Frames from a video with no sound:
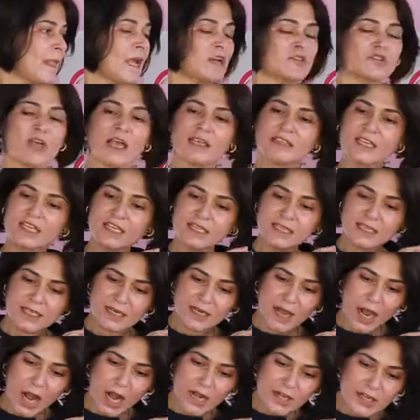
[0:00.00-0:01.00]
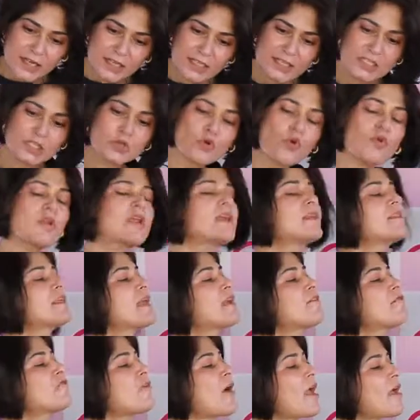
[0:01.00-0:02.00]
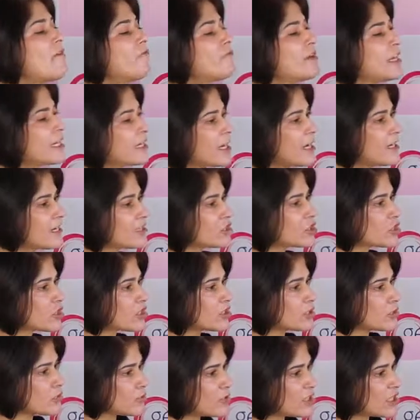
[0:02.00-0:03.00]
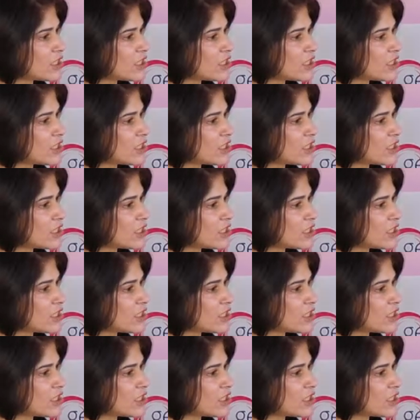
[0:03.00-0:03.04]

So I think the underscoring thing for every clinician to